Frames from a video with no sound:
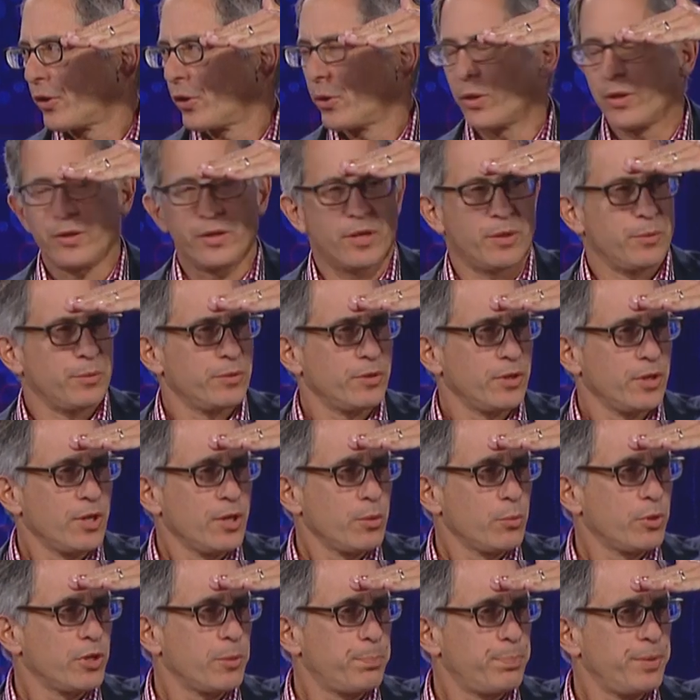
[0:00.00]
You. And thank you.
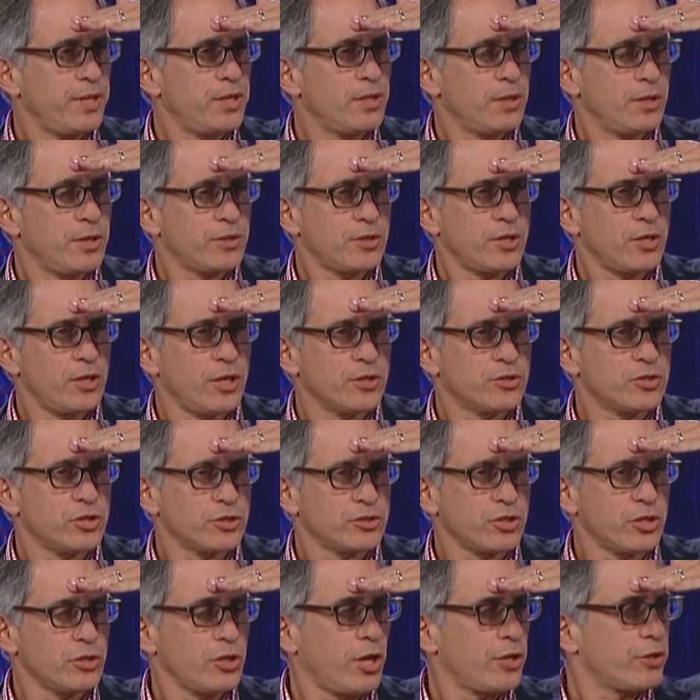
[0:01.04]
Would it be
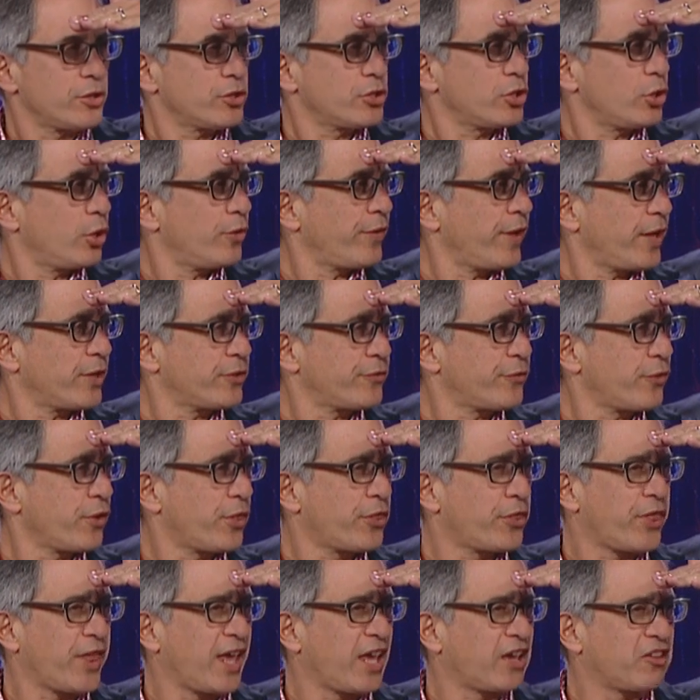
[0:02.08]
just another show of hands for
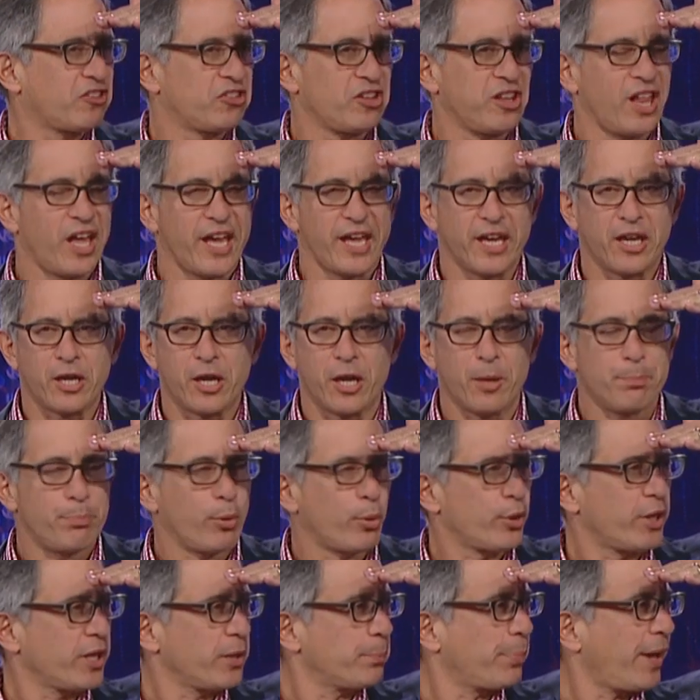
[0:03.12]
things like
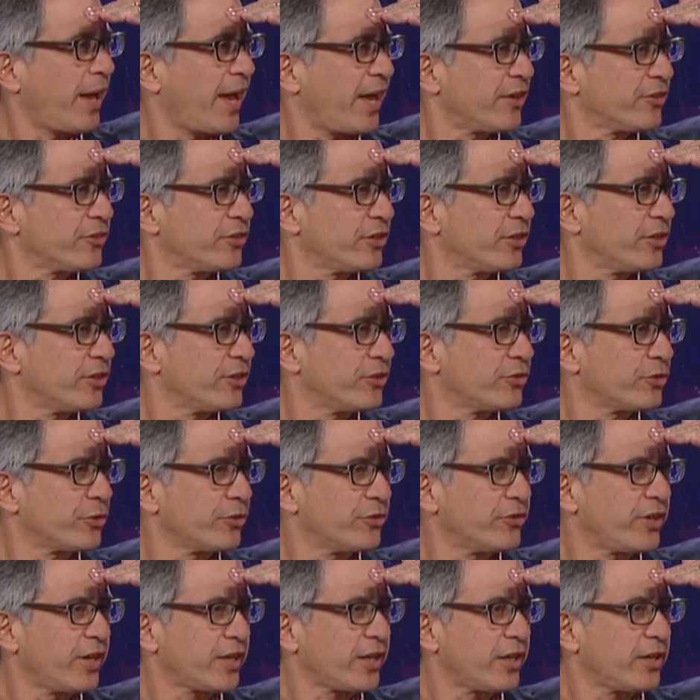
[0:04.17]
boarding passes or
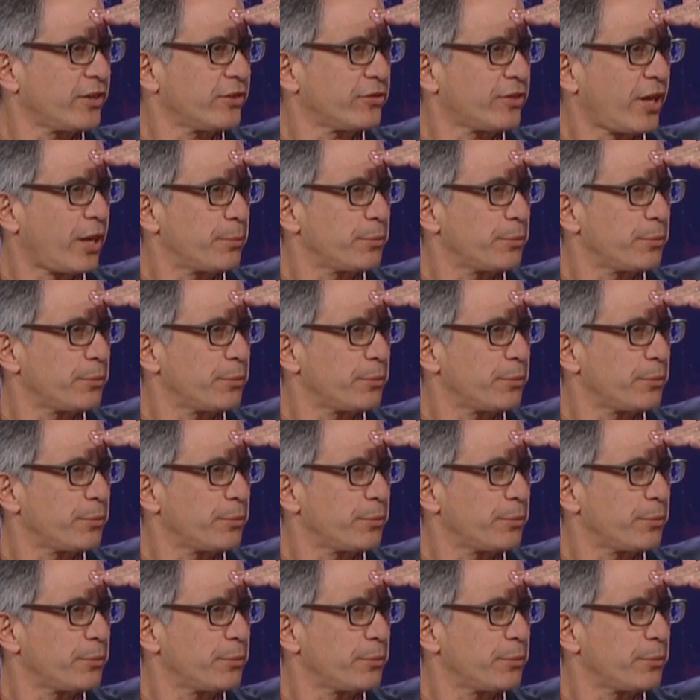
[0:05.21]
tickets? Yeah.